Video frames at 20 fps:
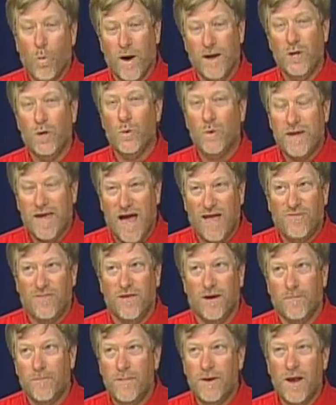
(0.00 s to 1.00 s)
get
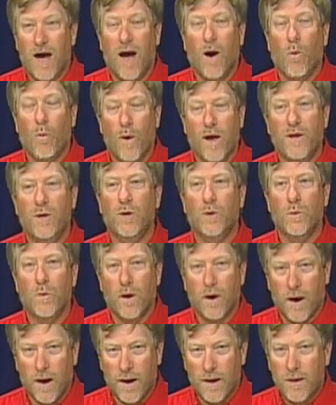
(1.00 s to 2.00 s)
them, not when you
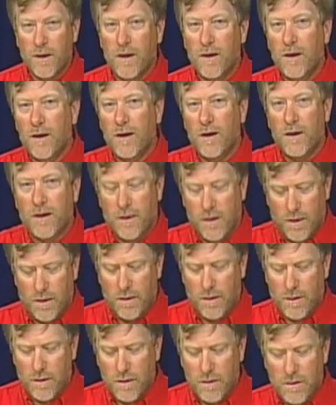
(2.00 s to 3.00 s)
are
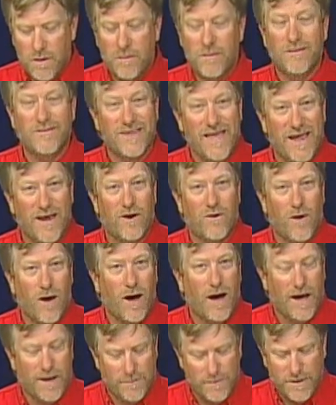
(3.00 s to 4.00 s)
later
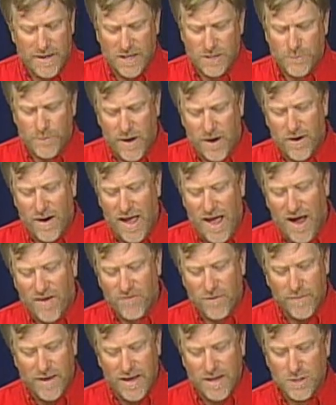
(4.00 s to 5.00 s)
on. It's better to
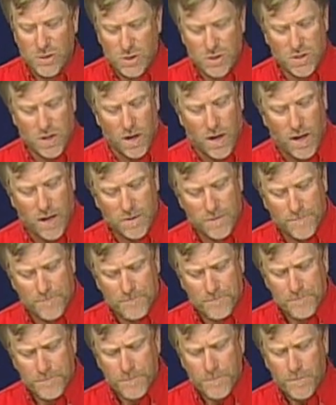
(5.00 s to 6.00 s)
have them installed.
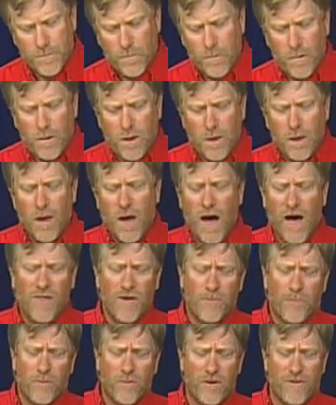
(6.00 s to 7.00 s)

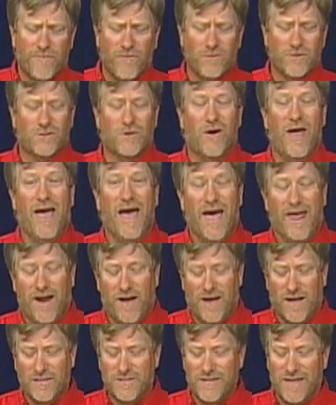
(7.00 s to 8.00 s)
Other peripherals or
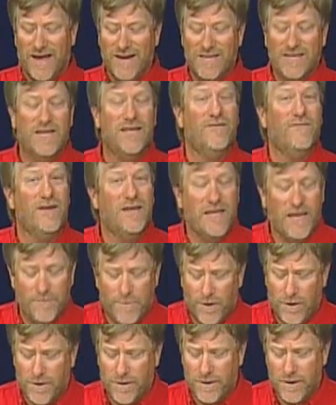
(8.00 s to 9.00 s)
add-ons like DVD
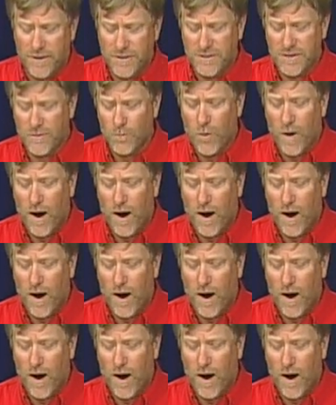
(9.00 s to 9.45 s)
burners and wireless